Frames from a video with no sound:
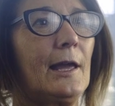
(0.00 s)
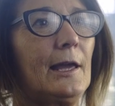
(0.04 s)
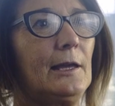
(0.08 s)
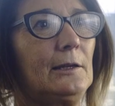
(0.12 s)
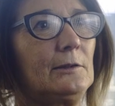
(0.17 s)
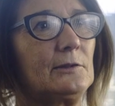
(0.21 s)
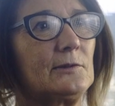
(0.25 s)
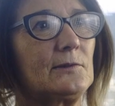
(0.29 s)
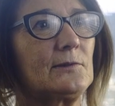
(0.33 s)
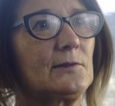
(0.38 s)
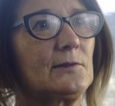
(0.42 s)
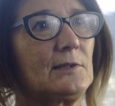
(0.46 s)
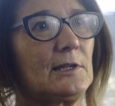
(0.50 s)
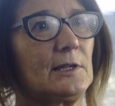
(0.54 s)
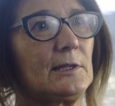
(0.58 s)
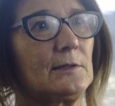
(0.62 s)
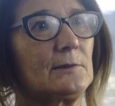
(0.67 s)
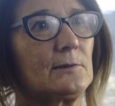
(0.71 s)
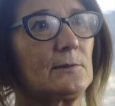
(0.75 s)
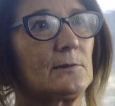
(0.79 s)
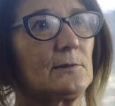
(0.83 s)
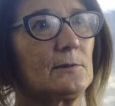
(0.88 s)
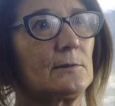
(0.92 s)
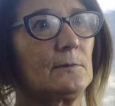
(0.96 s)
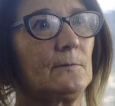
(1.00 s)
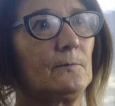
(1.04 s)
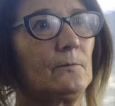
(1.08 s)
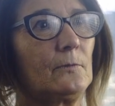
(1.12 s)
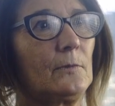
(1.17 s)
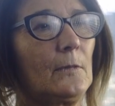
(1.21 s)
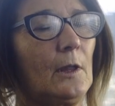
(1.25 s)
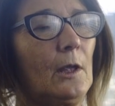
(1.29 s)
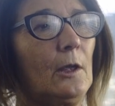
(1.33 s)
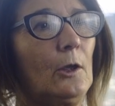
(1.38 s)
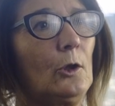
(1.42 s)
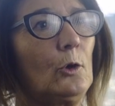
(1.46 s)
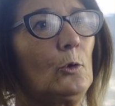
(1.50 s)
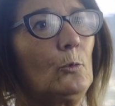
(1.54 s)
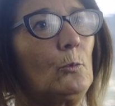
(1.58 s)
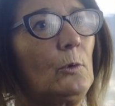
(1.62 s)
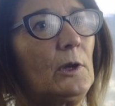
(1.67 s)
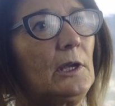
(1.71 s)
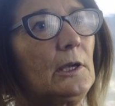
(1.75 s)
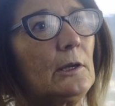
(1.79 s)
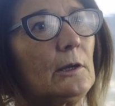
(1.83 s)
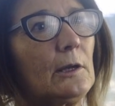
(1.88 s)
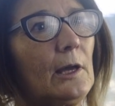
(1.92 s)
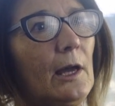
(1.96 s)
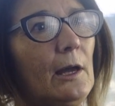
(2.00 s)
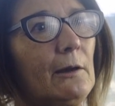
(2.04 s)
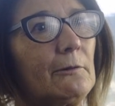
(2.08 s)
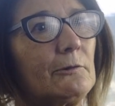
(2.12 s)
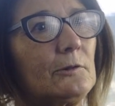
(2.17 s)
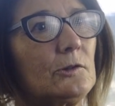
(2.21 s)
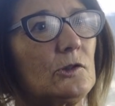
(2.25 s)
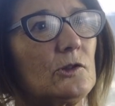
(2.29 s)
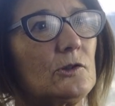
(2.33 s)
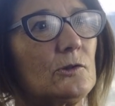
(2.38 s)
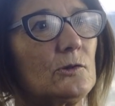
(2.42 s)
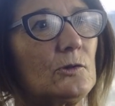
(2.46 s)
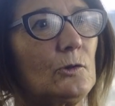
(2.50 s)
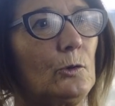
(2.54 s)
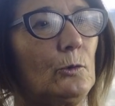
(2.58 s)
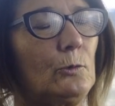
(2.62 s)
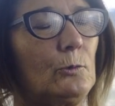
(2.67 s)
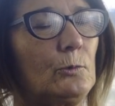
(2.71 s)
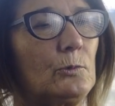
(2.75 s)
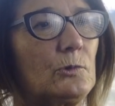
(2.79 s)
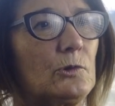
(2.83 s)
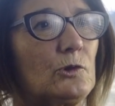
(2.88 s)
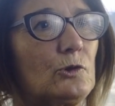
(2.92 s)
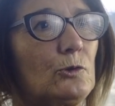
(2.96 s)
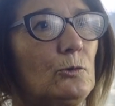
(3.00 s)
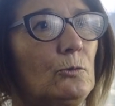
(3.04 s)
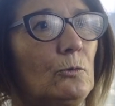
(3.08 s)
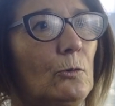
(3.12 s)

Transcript: and assess. We encourage schools to